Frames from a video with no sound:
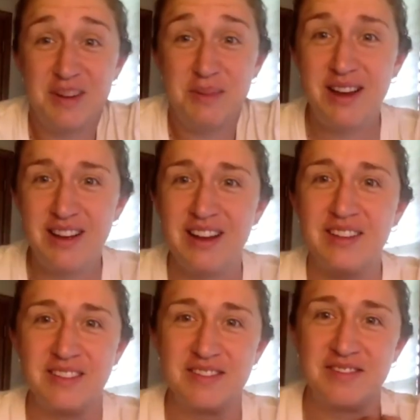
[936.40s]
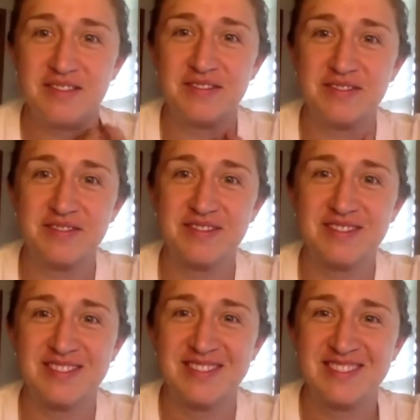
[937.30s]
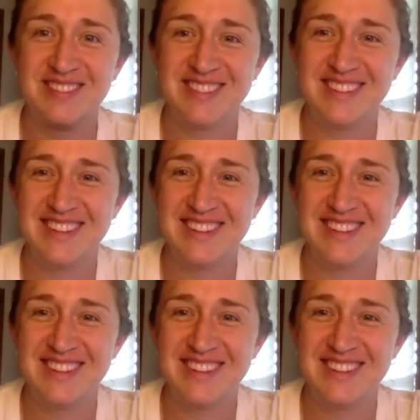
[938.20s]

in America. Yeah. yeah.